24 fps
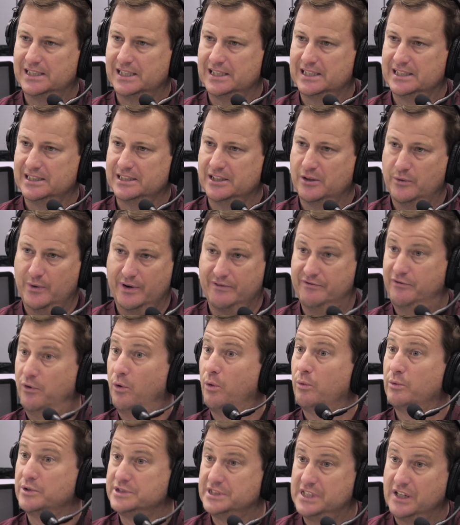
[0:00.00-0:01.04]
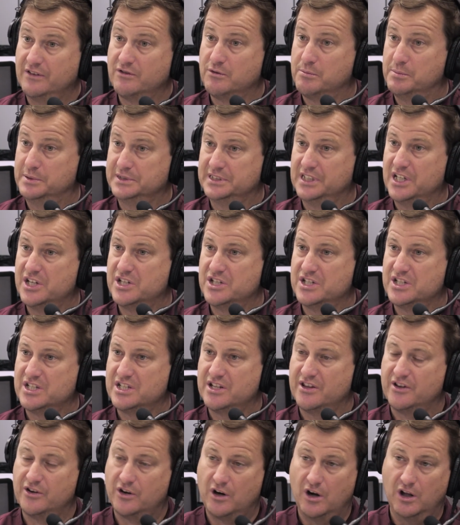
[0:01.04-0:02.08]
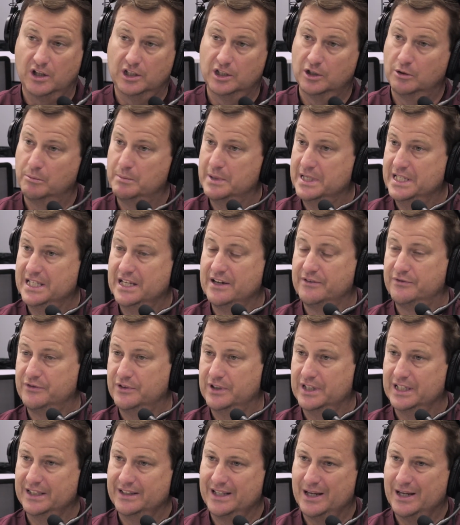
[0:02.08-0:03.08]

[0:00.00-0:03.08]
Uh, you know, we have four receiver positions, and they're all a little bit different,